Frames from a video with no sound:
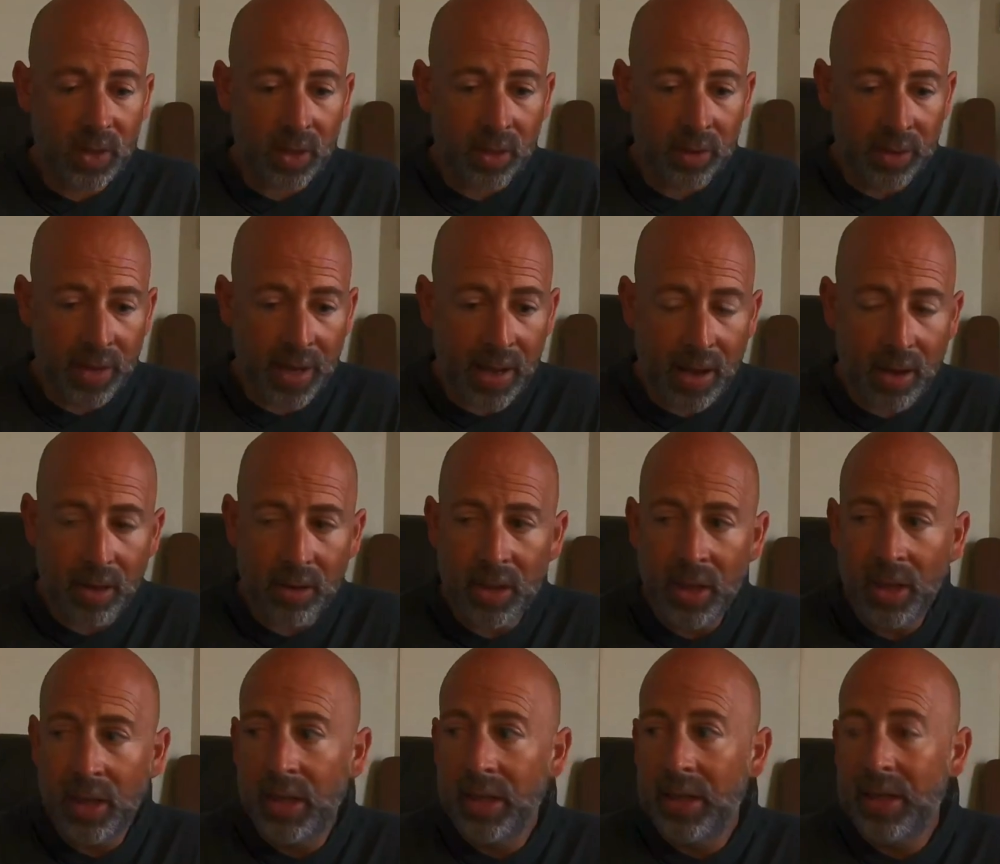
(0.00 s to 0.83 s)
Now,
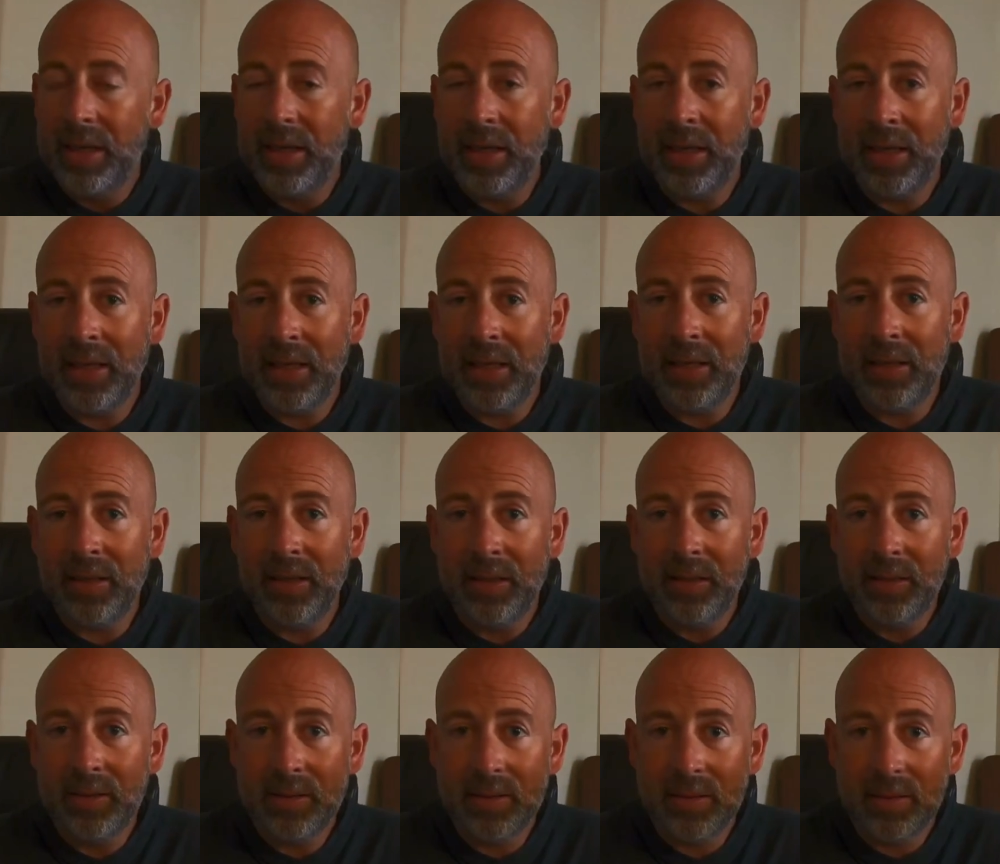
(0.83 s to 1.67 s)

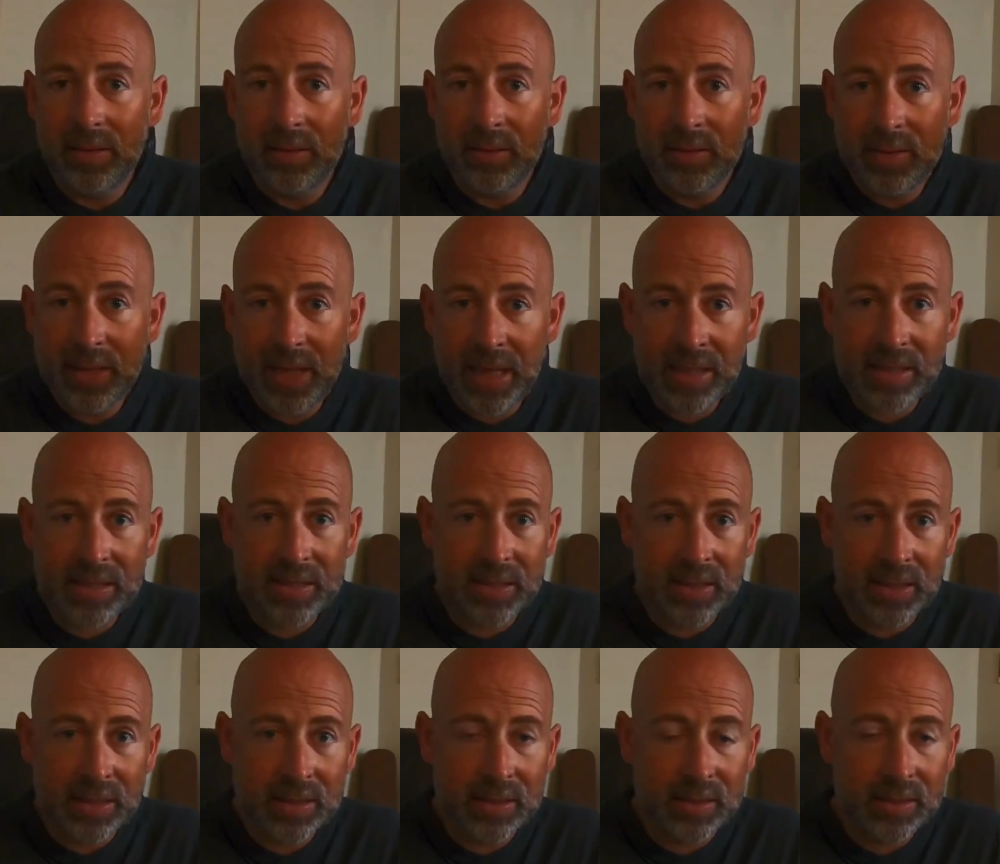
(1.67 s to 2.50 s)
in
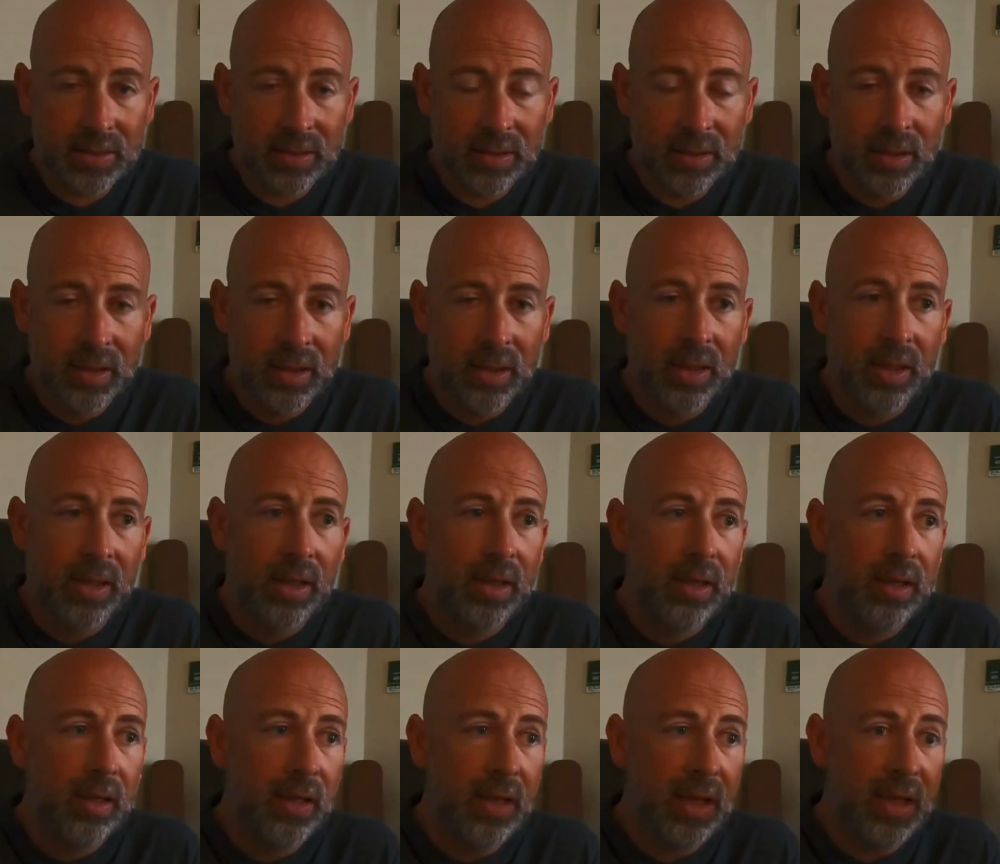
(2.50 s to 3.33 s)
Texas,
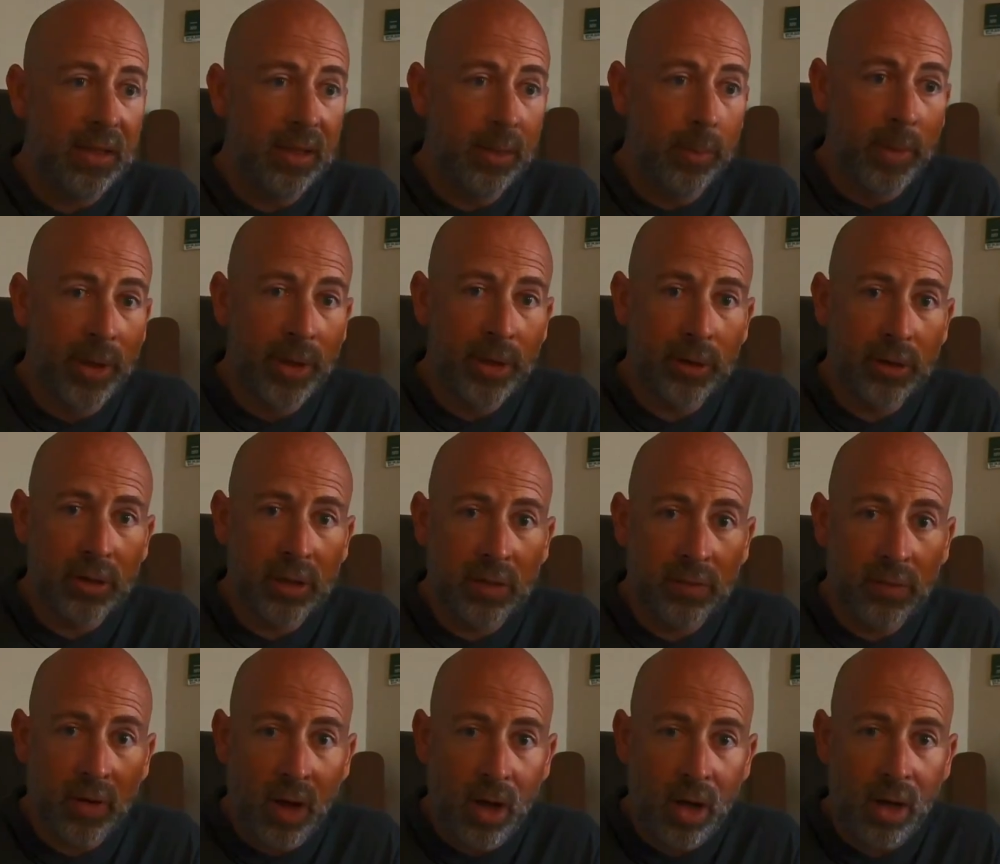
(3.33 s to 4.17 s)
in the middle
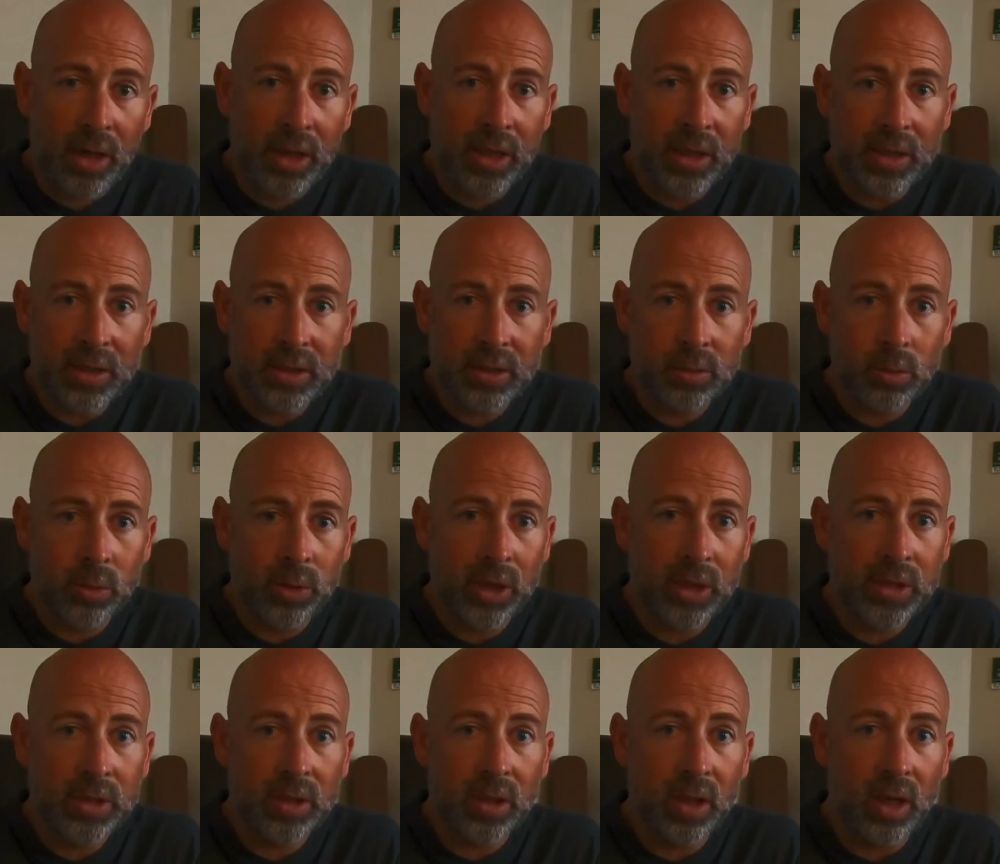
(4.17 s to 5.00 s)
of August, when
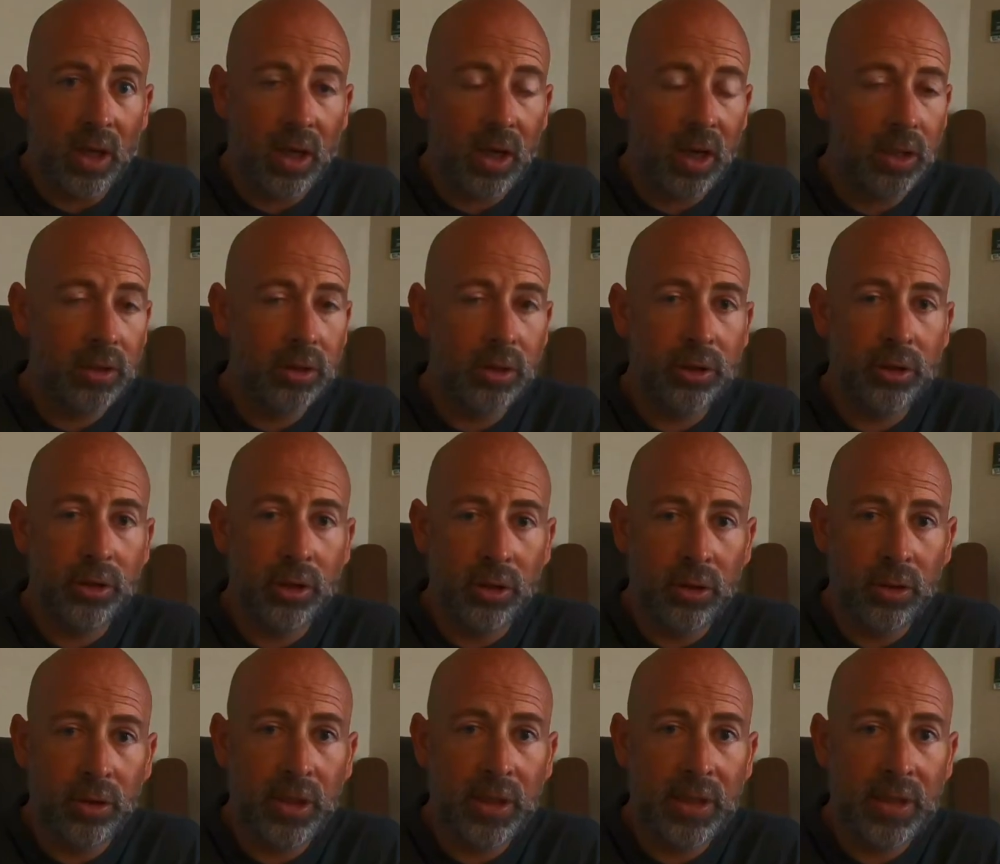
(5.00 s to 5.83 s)
it's 100
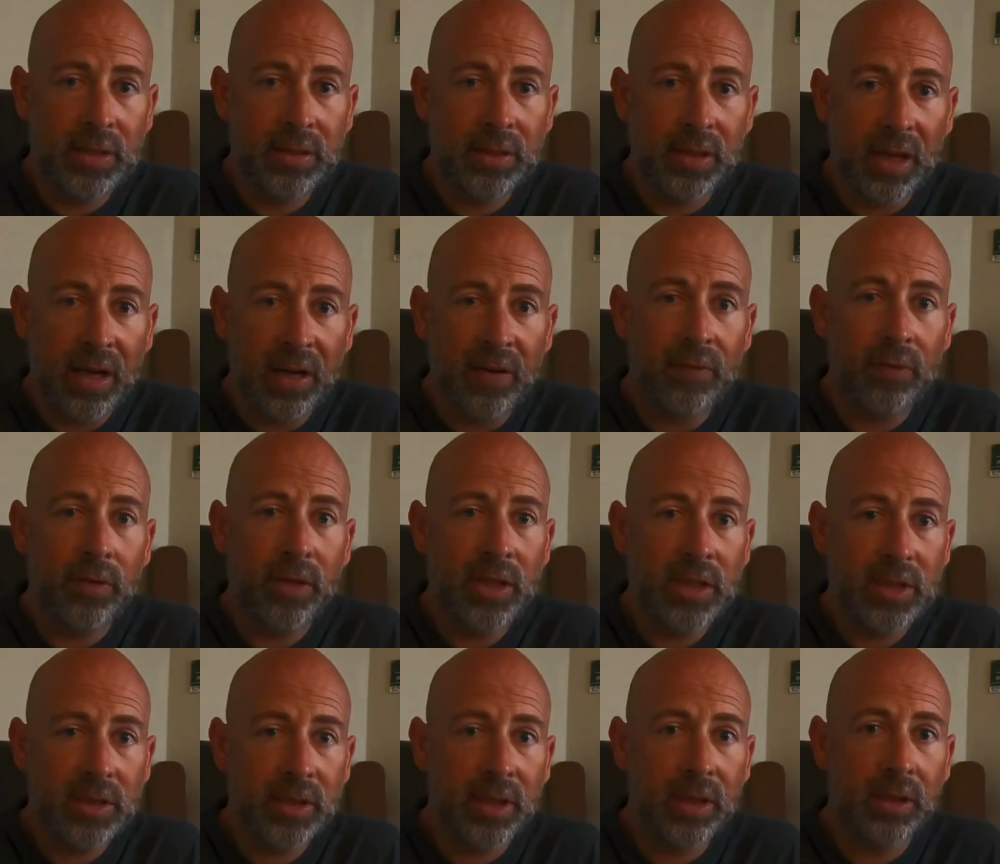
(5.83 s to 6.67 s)
degrees every
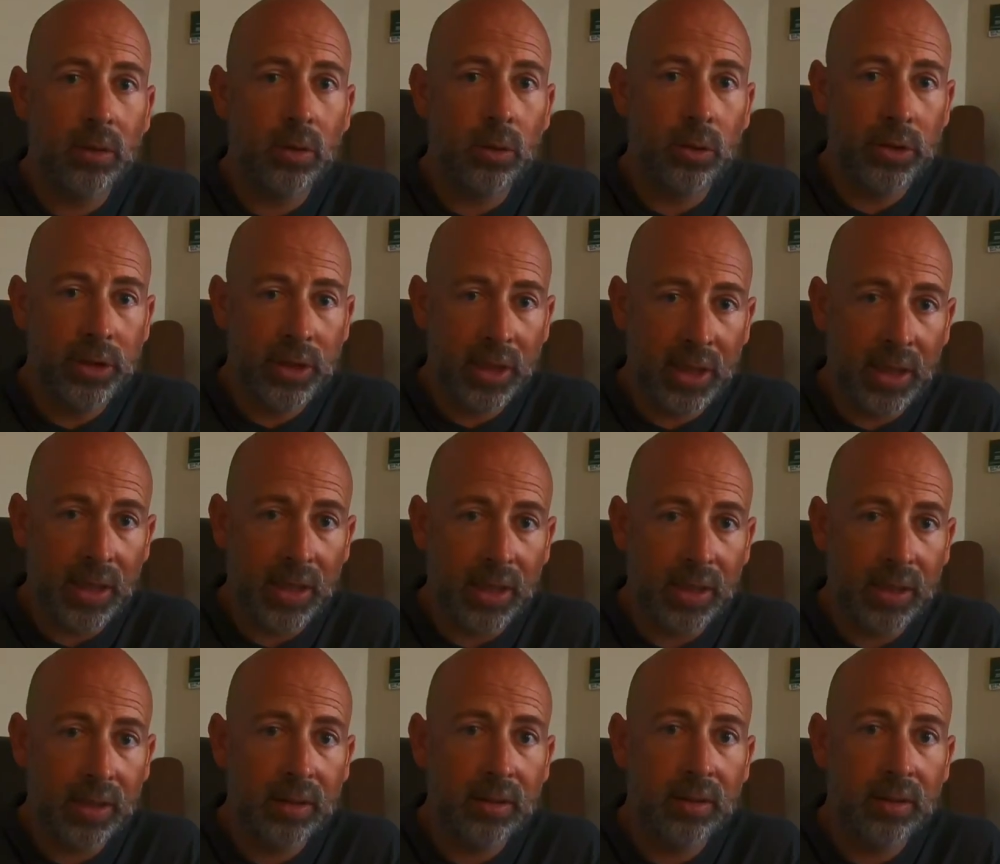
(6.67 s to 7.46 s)
single day,